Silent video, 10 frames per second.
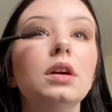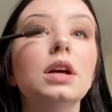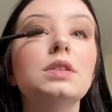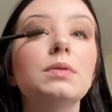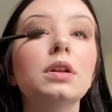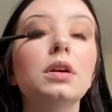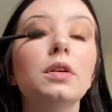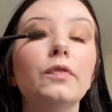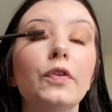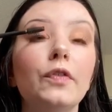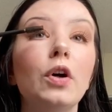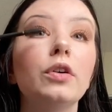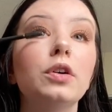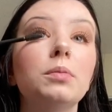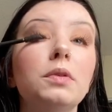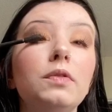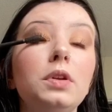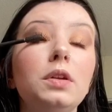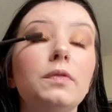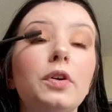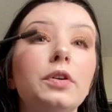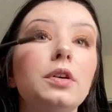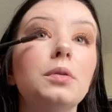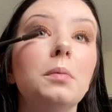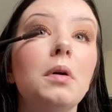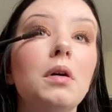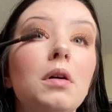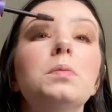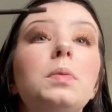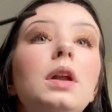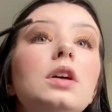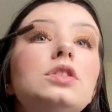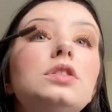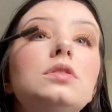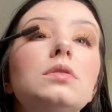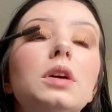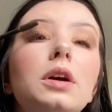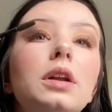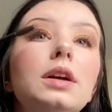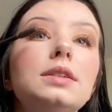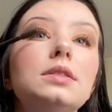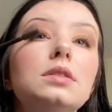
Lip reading: It's really good for volume if you need volume. But I just do like a nice